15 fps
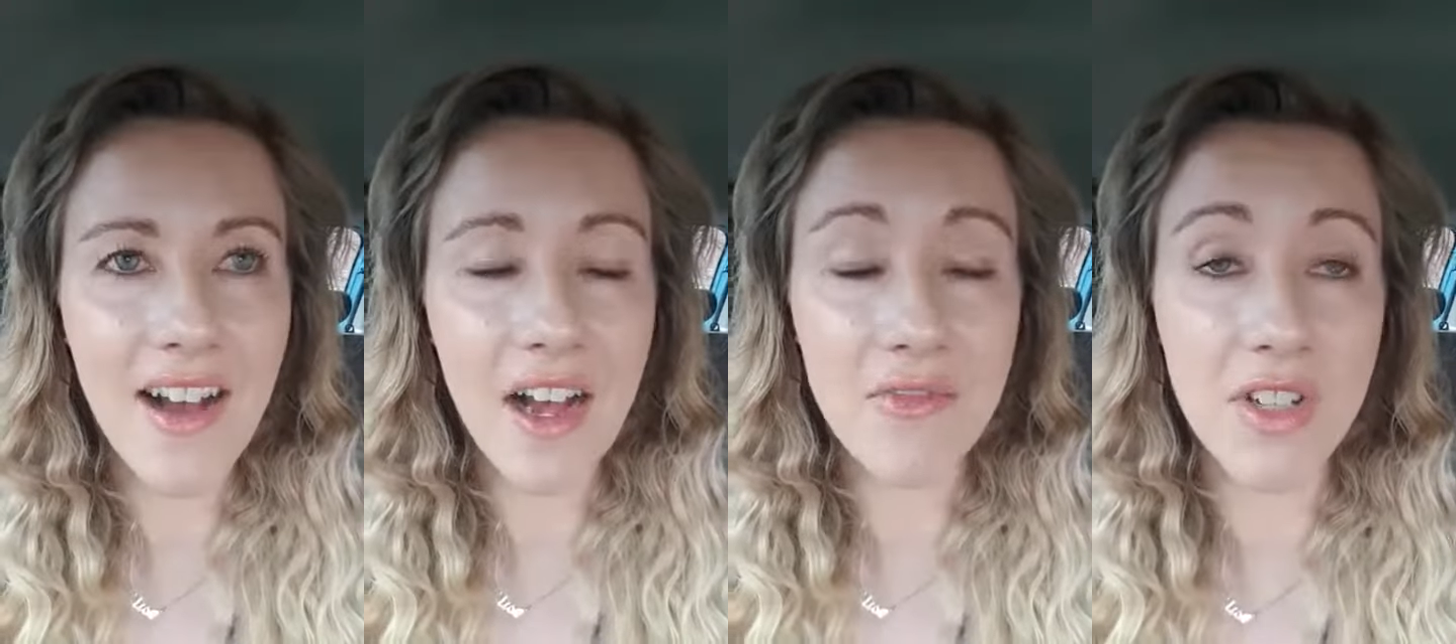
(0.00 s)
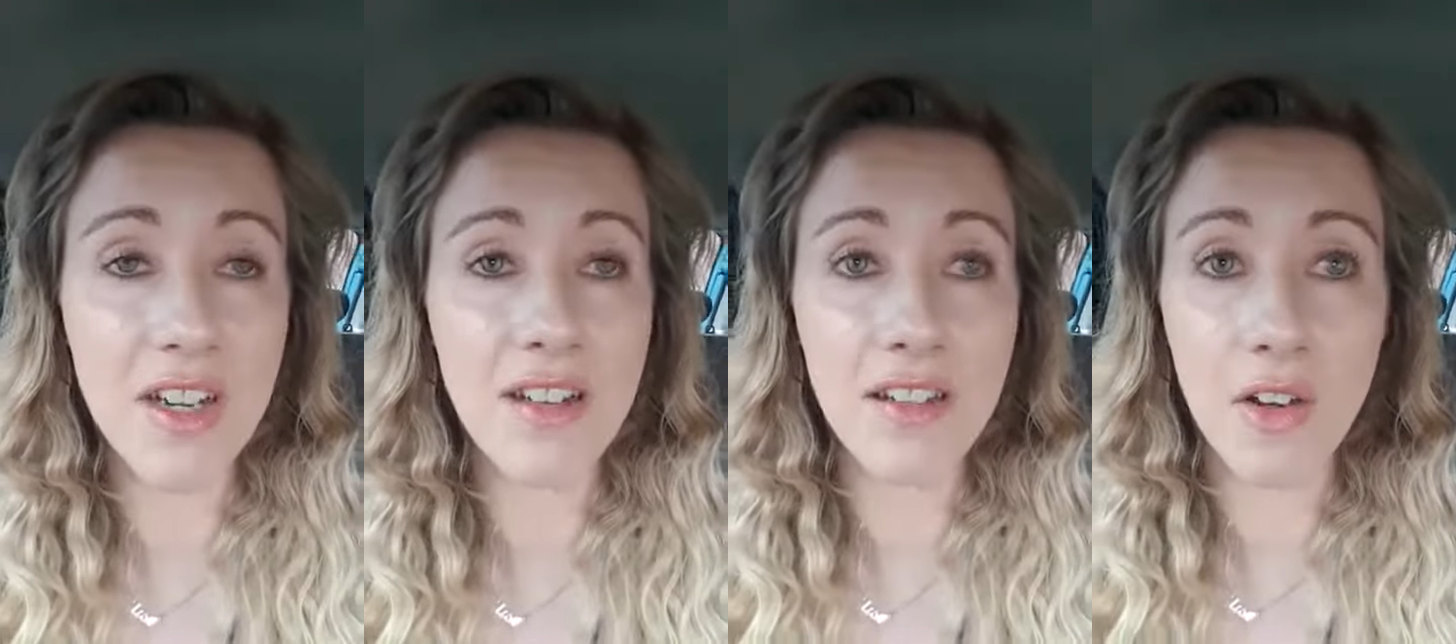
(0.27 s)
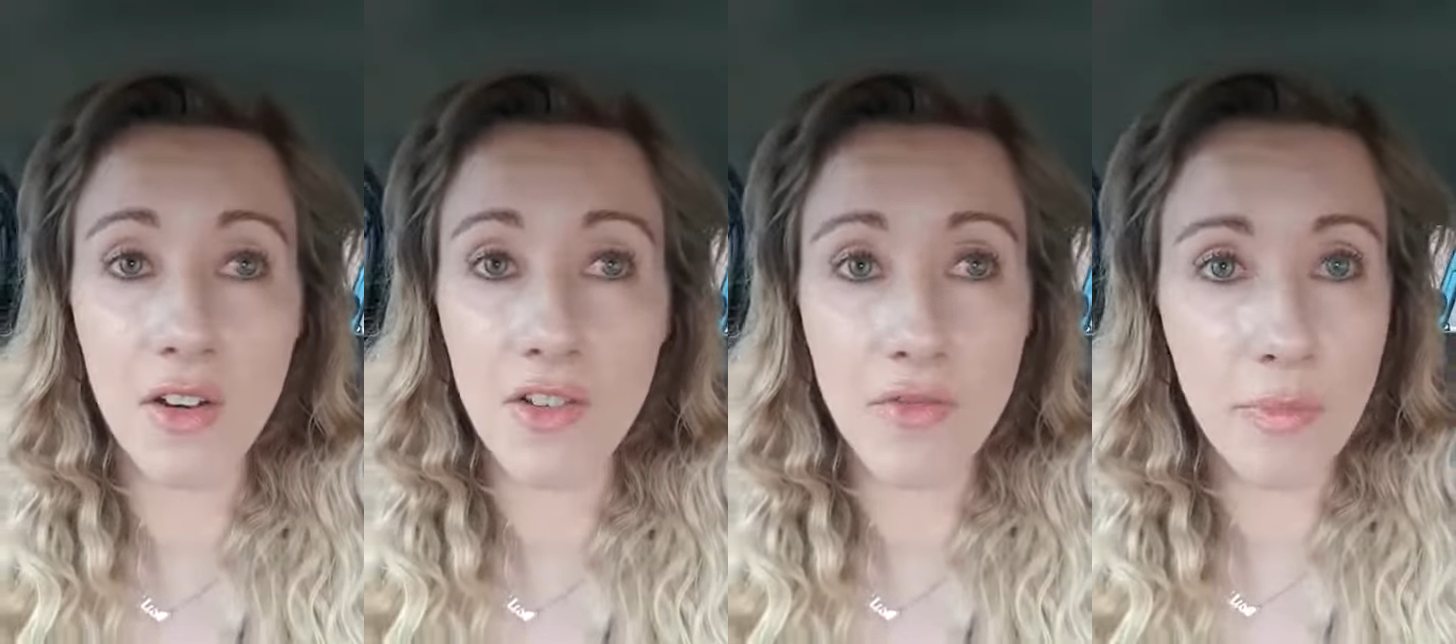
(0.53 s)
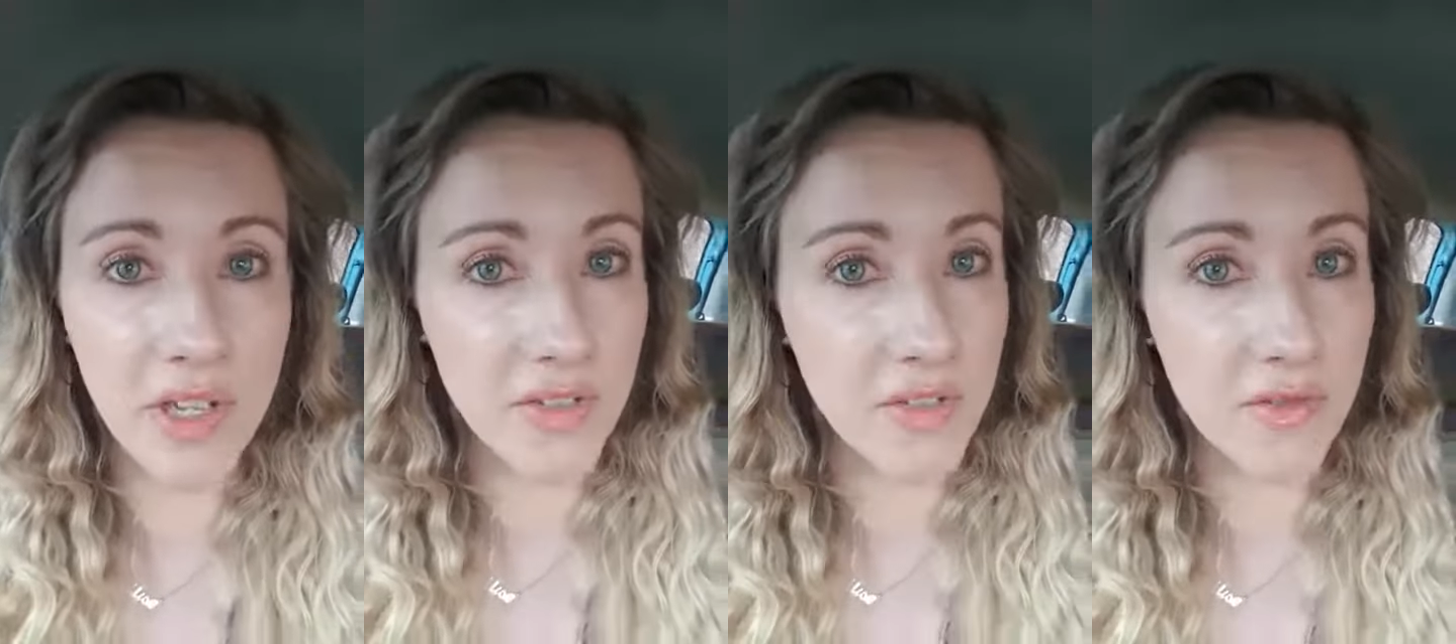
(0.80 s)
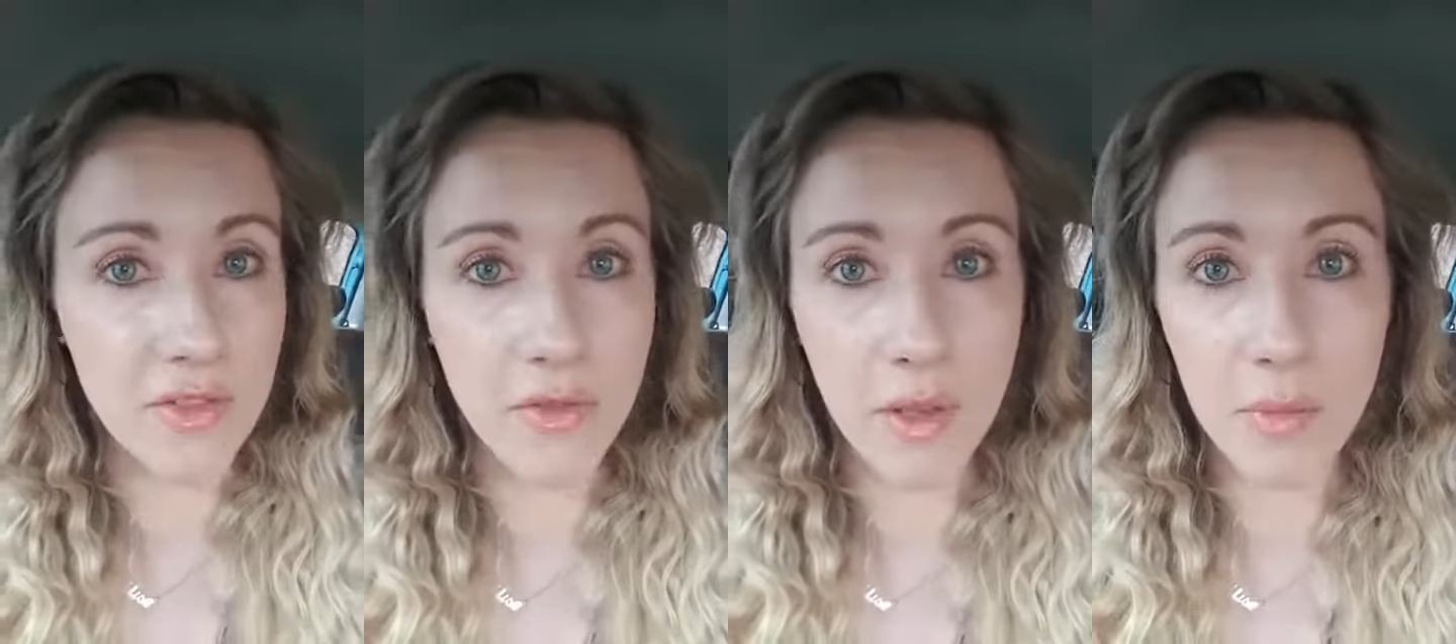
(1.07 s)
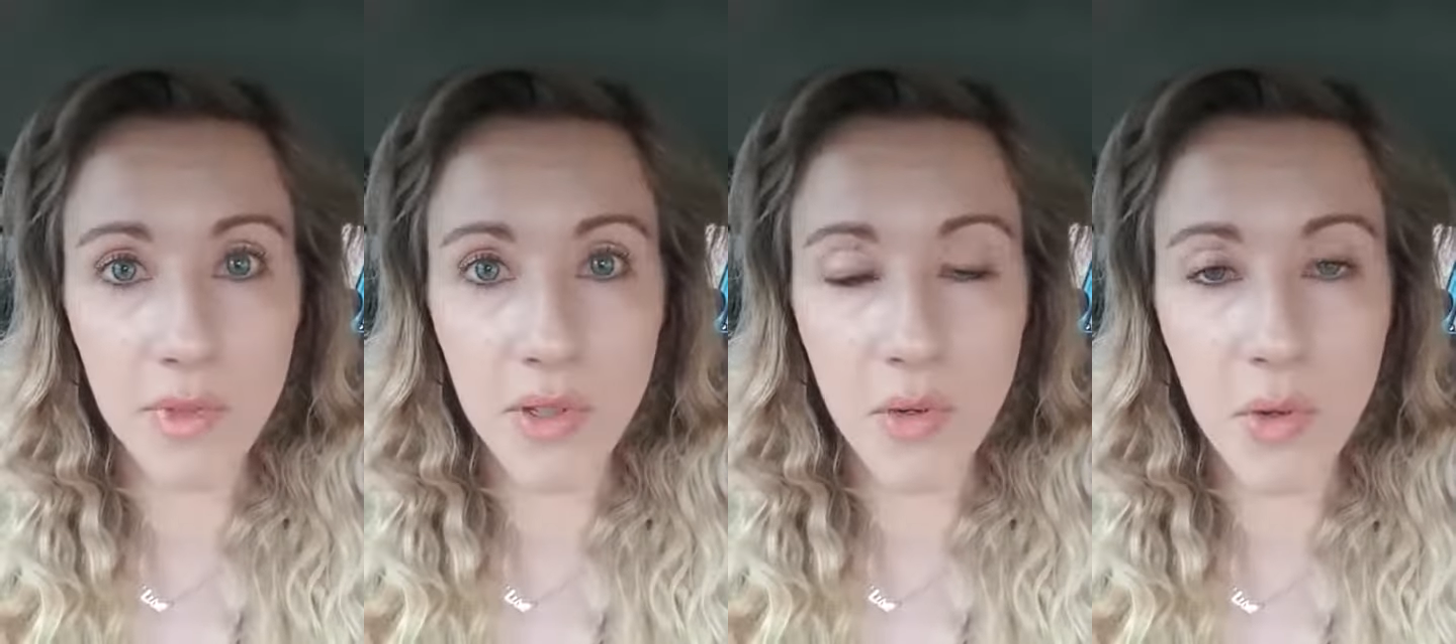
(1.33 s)
I've done a lot of personal
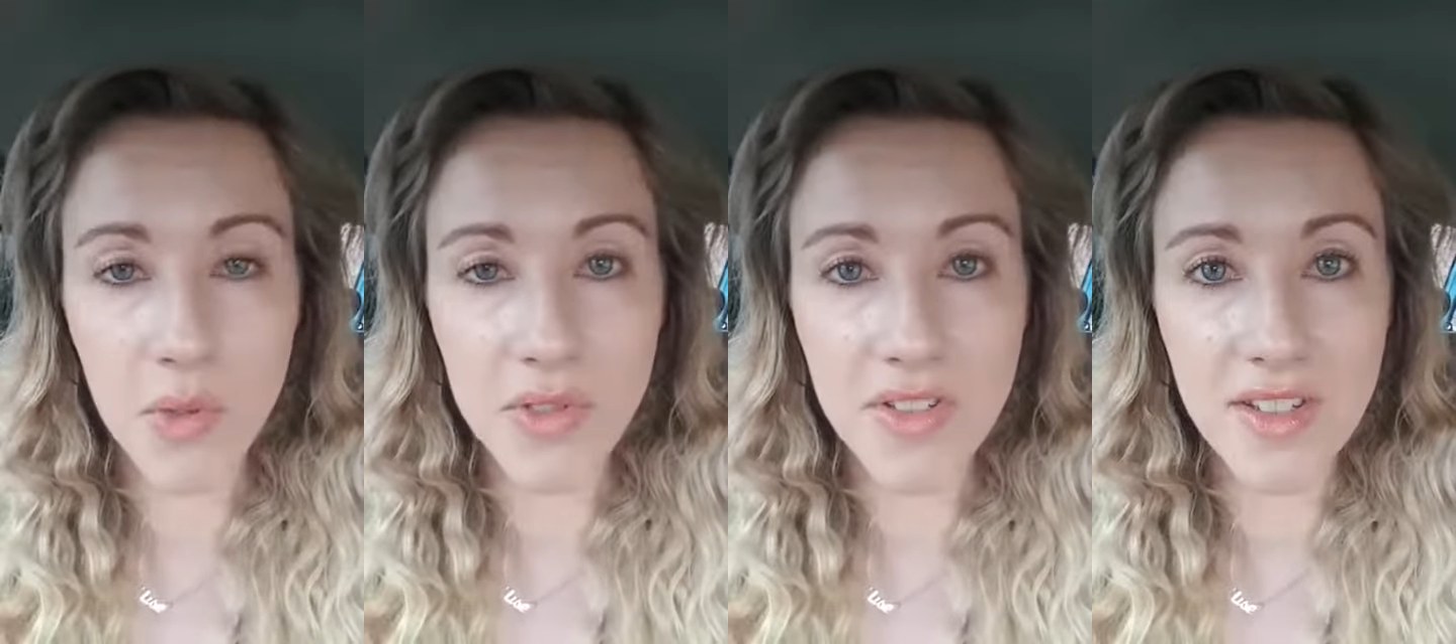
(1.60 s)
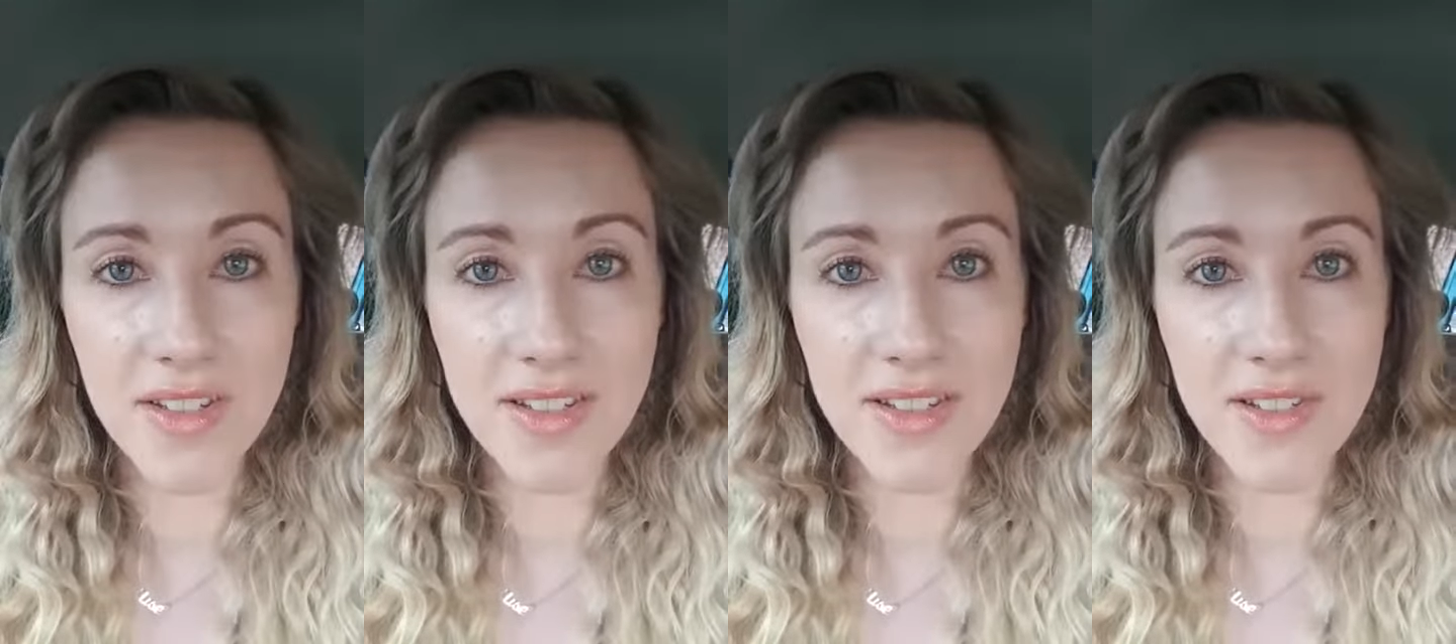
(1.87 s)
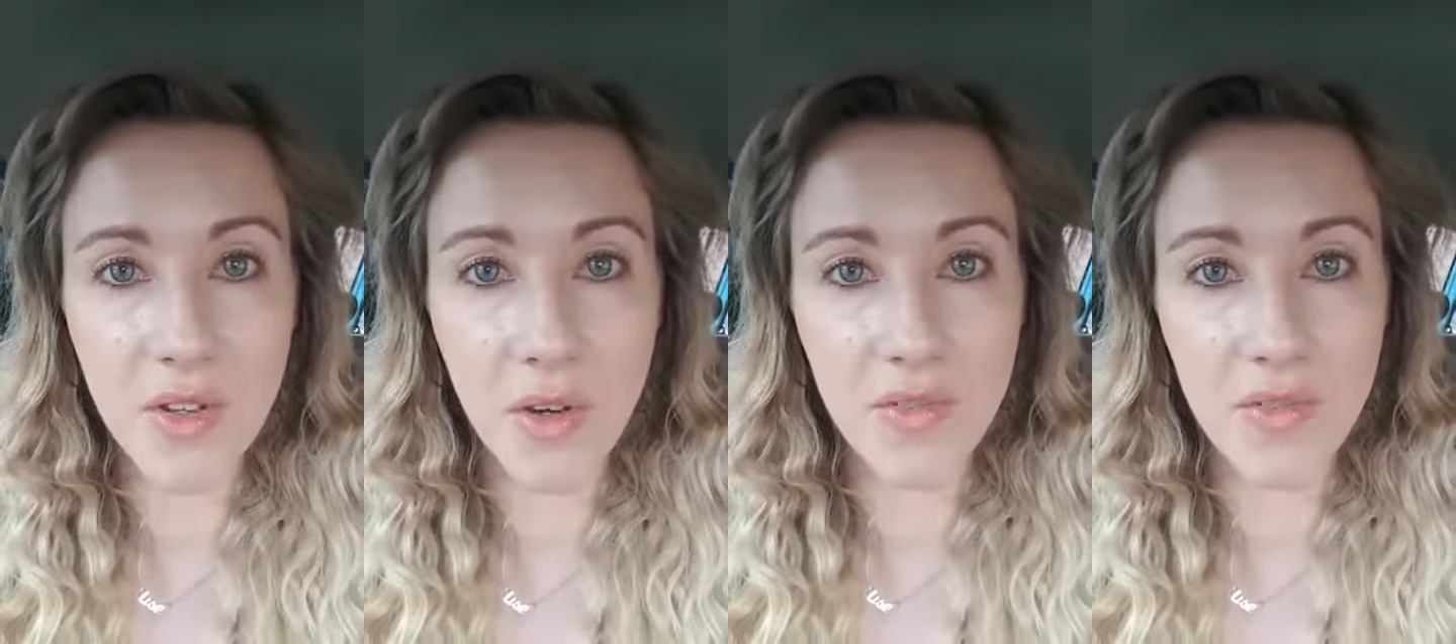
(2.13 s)
development courses